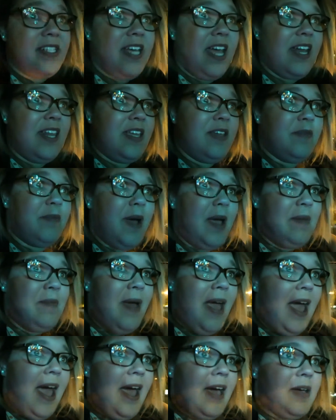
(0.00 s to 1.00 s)
Teddy by
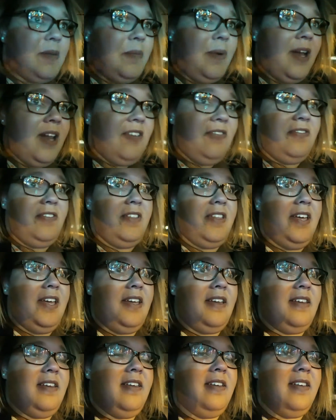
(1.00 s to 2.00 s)
MAC, but I feel
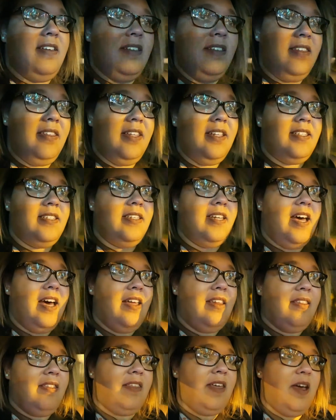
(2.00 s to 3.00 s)
like that's
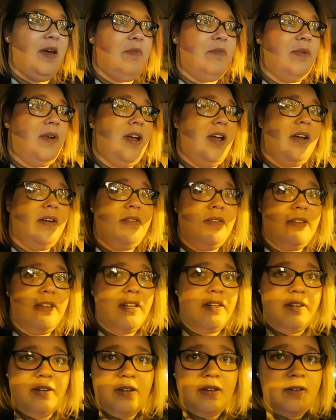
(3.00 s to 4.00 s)
not that
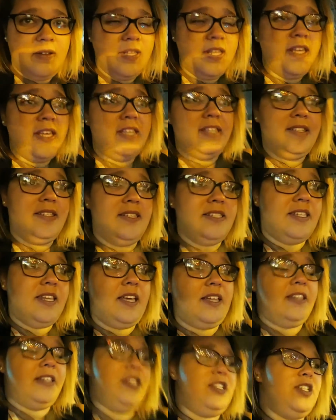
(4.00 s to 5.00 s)
brown. I don't know. This is
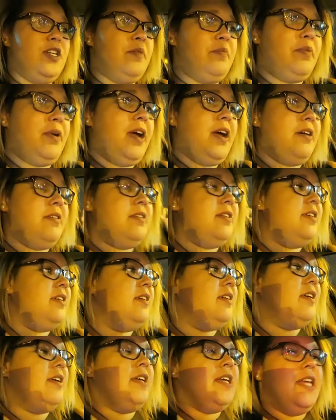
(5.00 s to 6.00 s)
like legit brown.
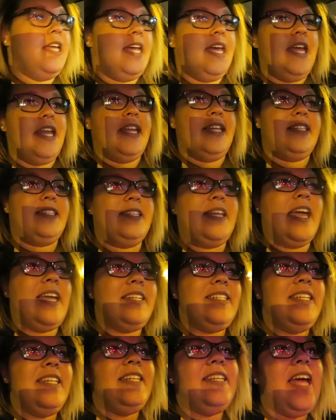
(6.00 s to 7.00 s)
It is
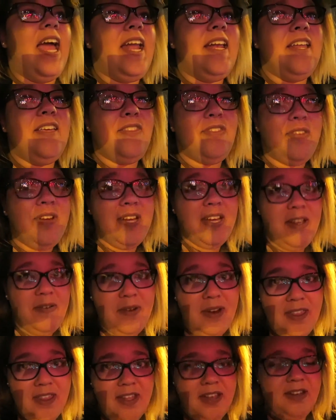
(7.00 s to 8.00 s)
1993,
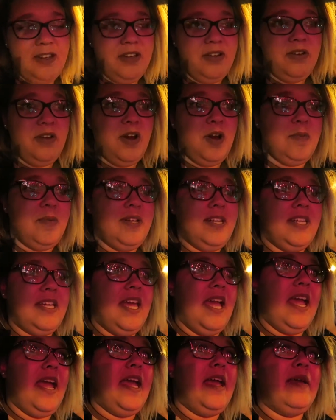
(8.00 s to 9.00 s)
one of the new Urban
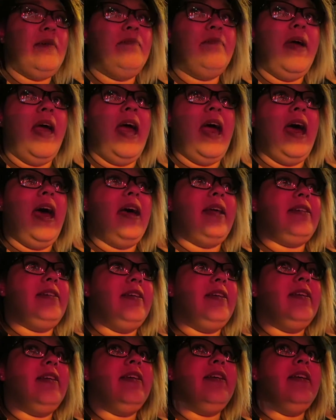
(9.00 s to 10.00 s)
Decay
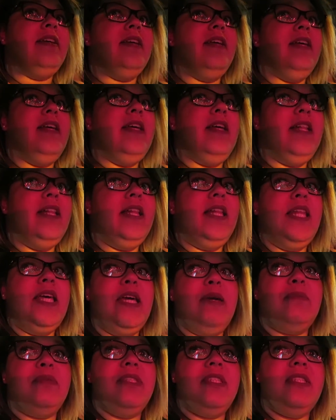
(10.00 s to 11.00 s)
matte
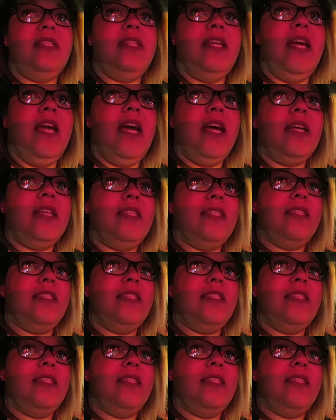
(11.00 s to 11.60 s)
lipsticks.